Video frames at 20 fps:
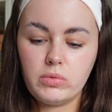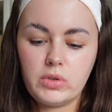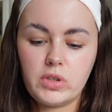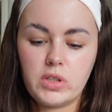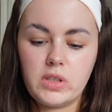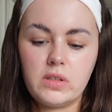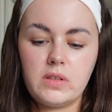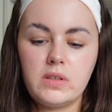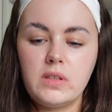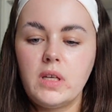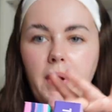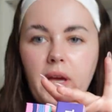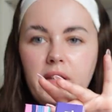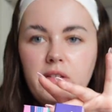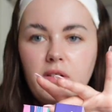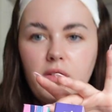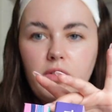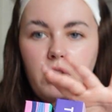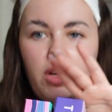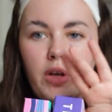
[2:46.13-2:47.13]
which is
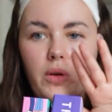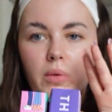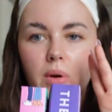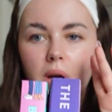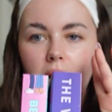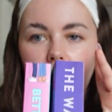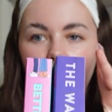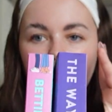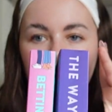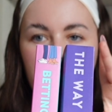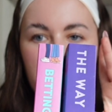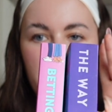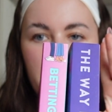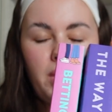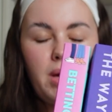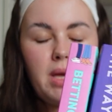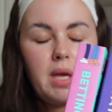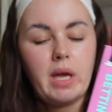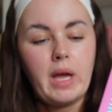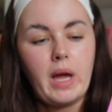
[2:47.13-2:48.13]
Better On You and The
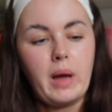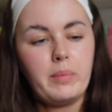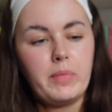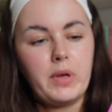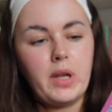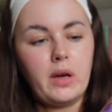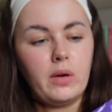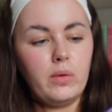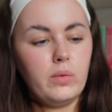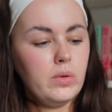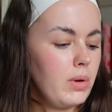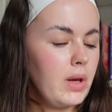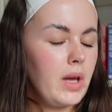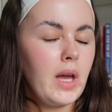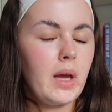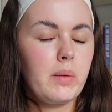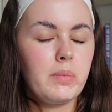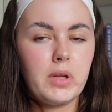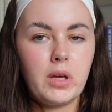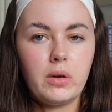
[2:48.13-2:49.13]
Way I Am Now. The Way
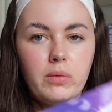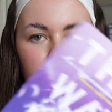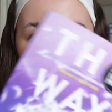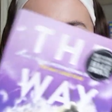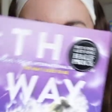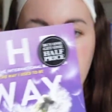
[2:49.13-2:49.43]
I Am Now is